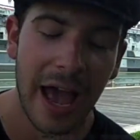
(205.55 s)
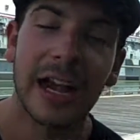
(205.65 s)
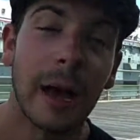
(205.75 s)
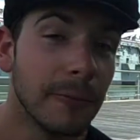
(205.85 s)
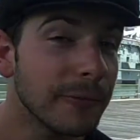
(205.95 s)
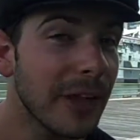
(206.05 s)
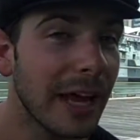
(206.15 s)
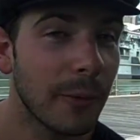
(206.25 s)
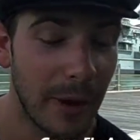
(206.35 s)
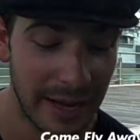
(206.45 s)
Come Fly
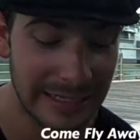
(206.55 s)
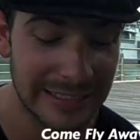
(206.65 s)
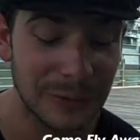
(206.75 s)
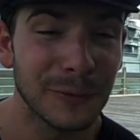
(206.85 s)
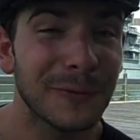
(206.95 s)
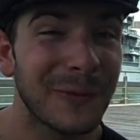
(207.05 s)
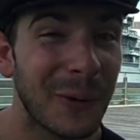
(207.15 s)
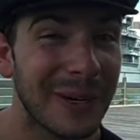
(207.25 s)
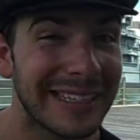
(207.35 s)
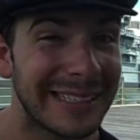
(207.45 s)
Away sold
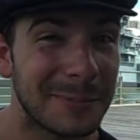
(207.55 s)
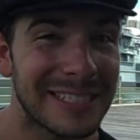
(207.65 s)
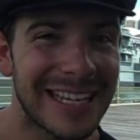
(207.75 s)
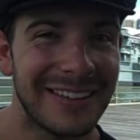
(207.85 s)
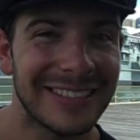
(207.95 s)
40%